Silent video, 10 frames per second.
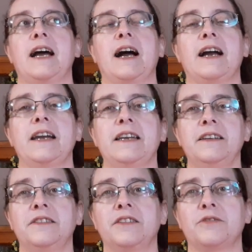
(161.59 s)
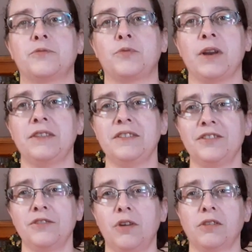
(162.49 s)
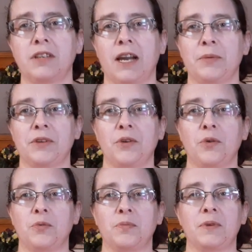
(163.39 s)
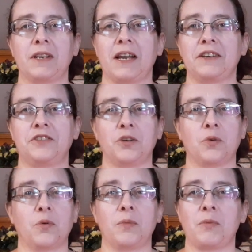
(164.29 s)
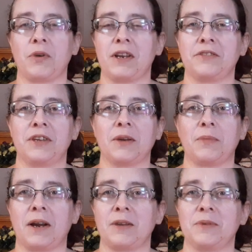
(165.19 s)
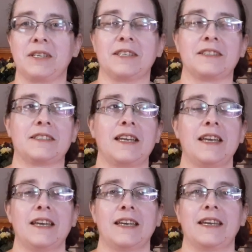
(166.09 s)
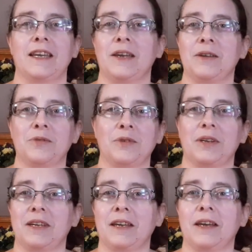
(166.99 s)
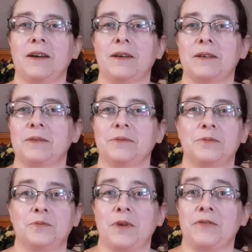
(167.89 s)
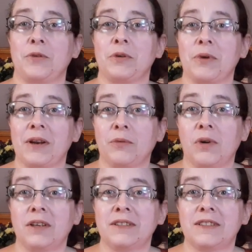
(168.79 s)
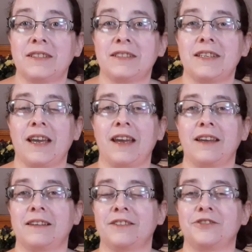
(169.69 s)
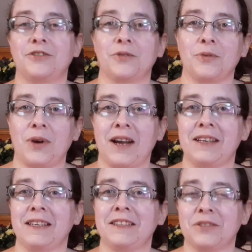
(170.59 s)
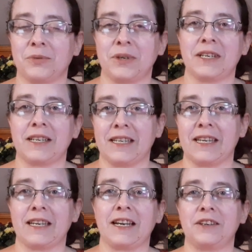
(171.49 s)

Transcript: I read this a long time ago, but I don't remember anything about it because I've only read it once, and so I need to read it again.